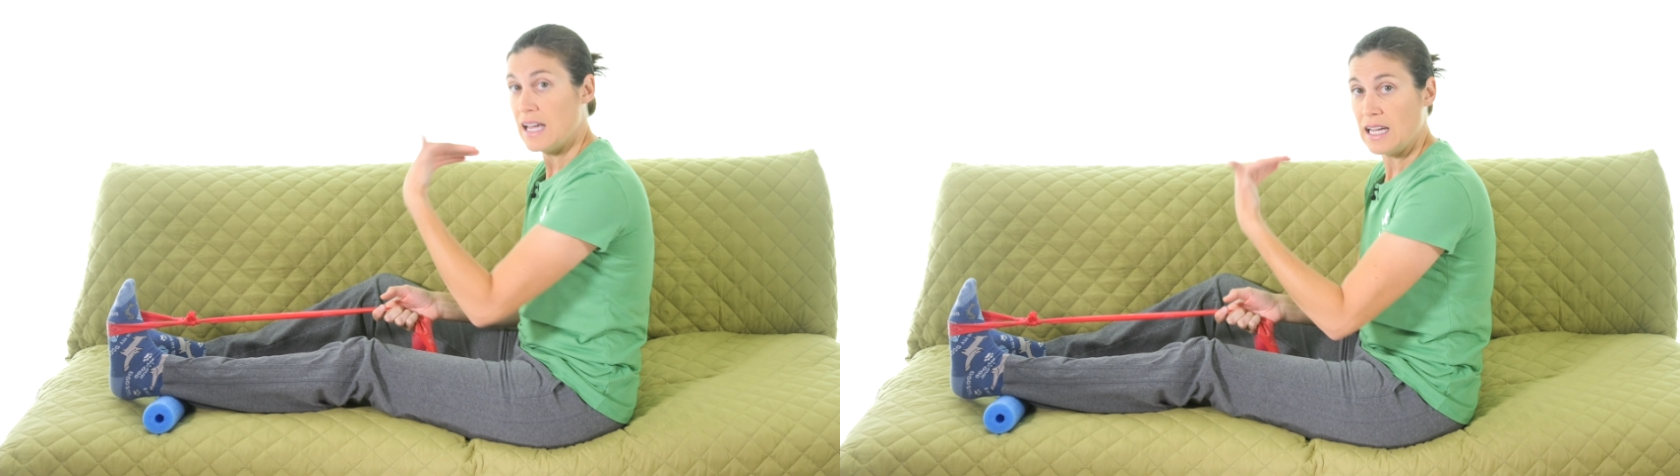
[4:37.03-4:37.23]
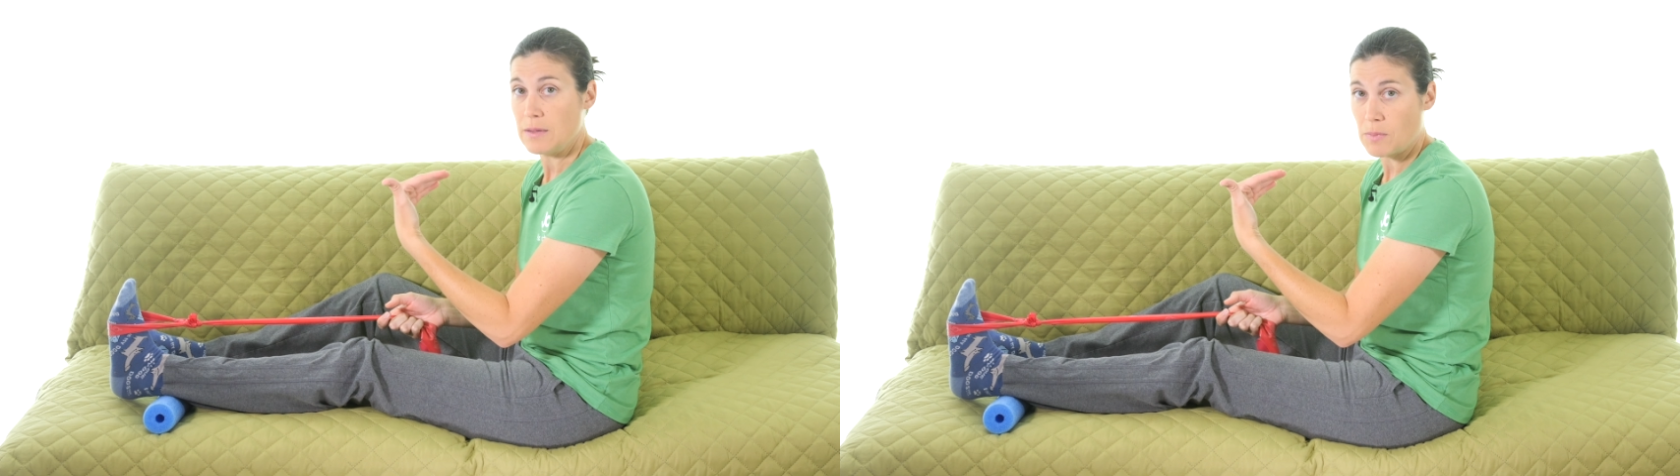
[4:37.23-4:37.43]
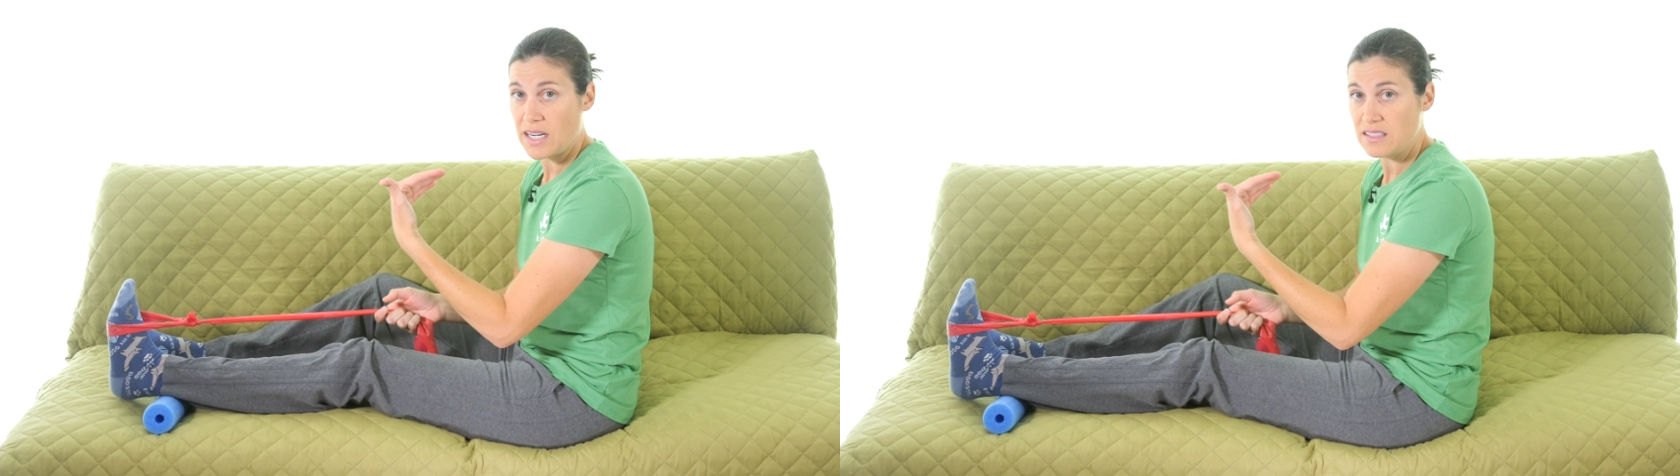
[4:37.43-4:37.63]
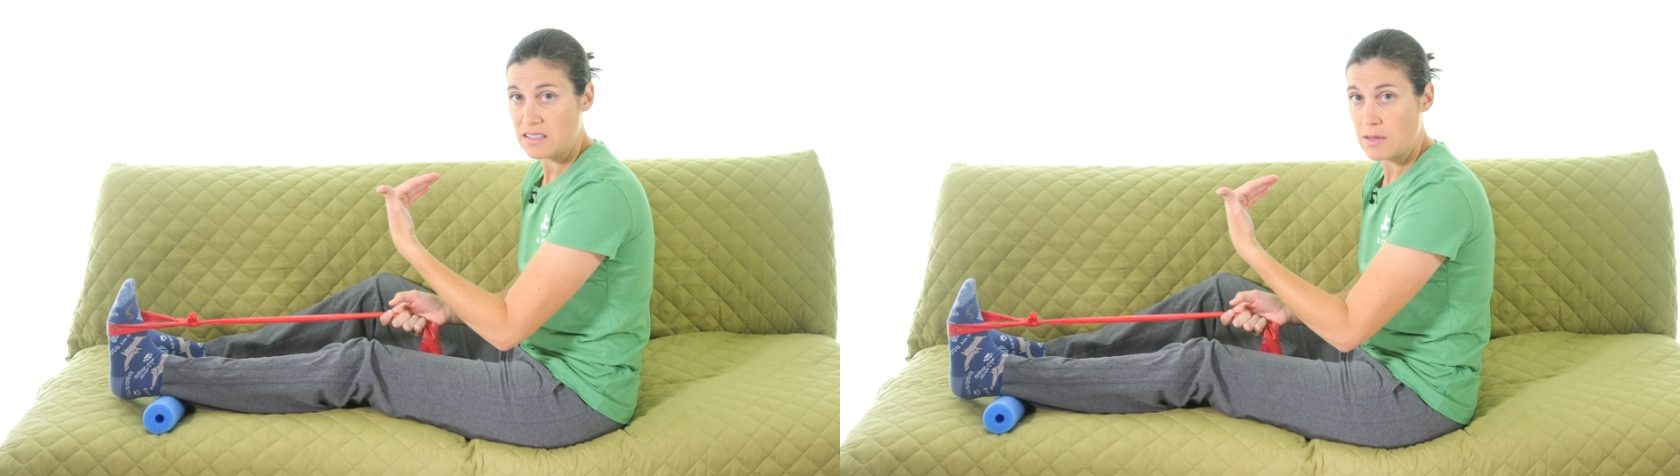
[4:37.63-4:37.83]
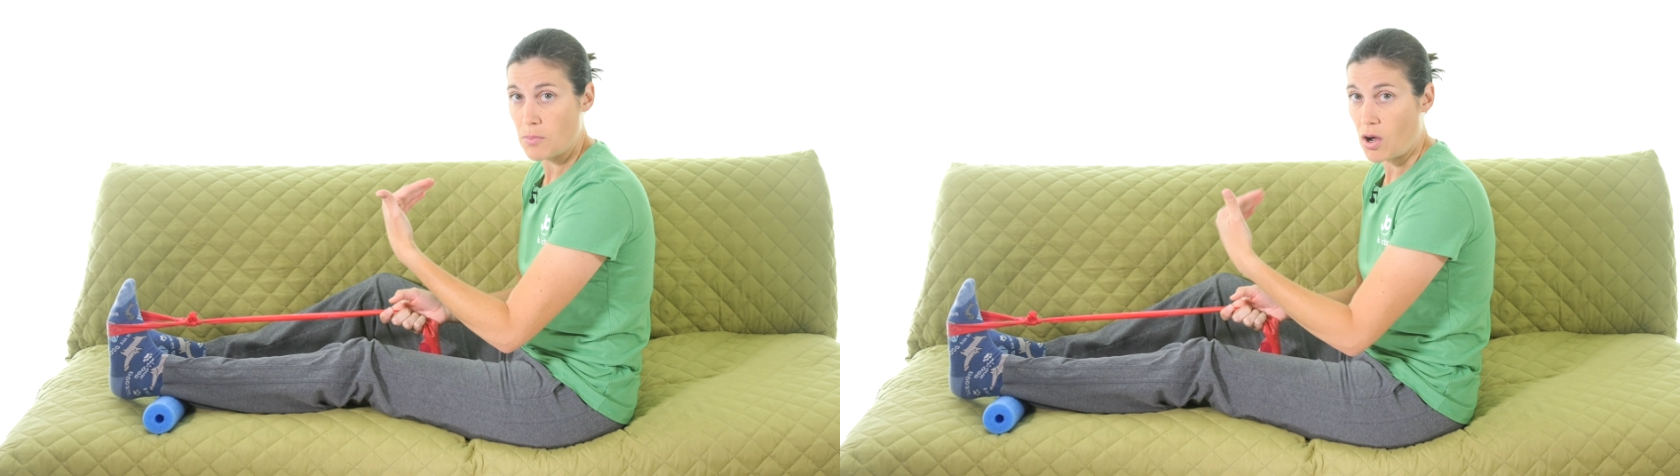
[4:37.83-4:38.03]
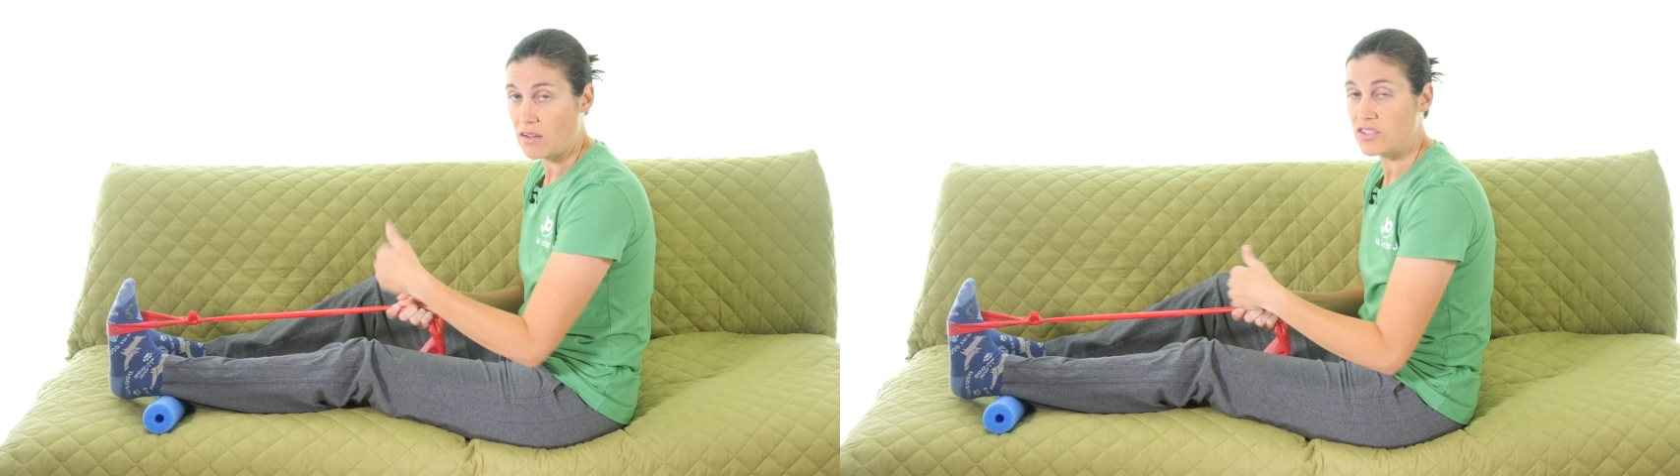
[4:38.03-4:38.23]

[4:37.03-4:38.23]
it might slip off.